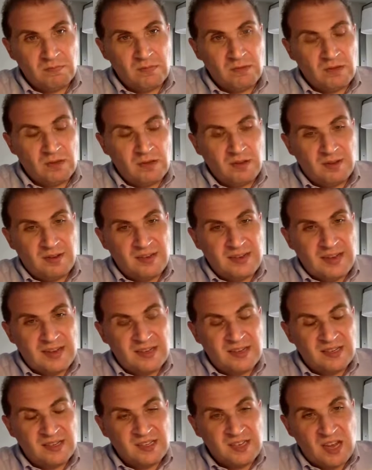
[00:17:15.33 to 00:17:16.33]
Second
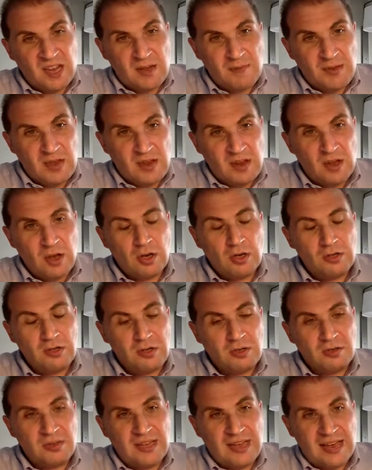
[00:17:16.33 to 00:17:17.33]
assignment,
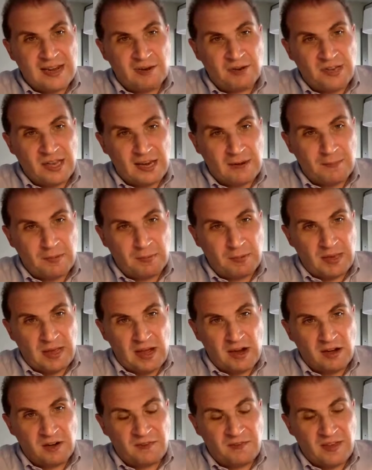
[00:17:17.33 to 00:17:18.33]
do the annotated
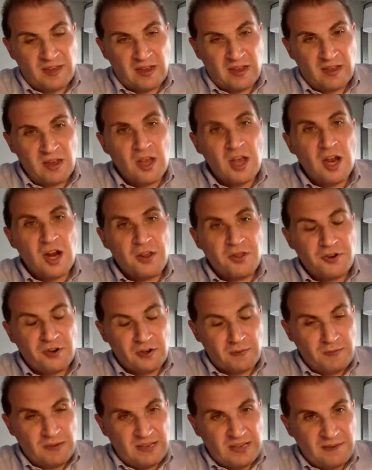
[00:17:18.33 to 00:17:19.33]
bibliography. There's
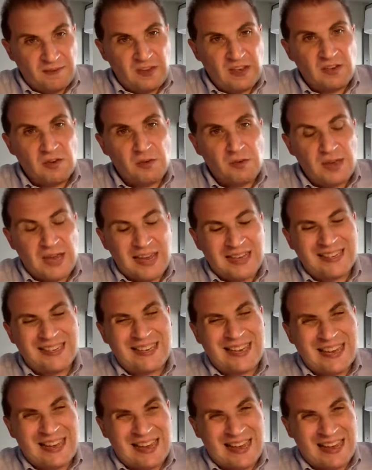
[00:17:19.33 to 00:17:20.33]
specific due dates
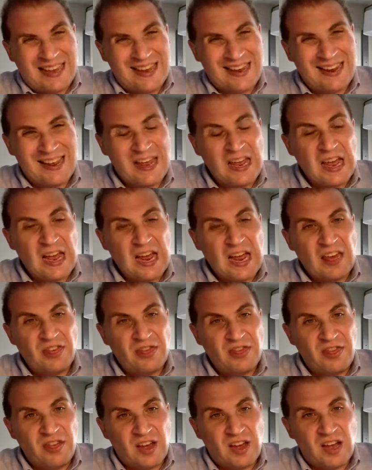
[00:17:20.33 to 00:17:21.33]
in
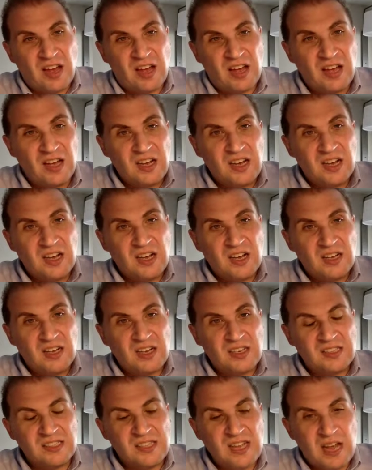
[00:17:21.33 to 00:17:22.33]
the
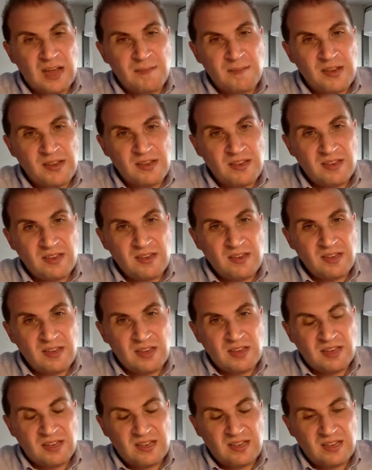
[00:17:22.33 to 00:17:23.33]
assignments, in
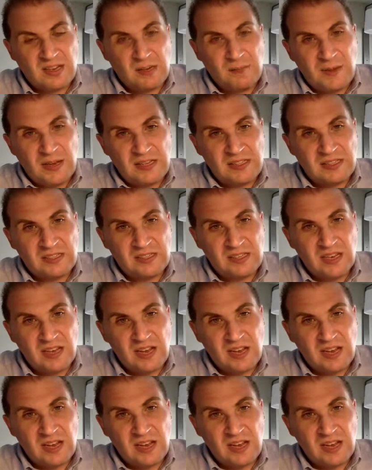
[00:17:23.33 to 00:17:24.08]
the syllabus.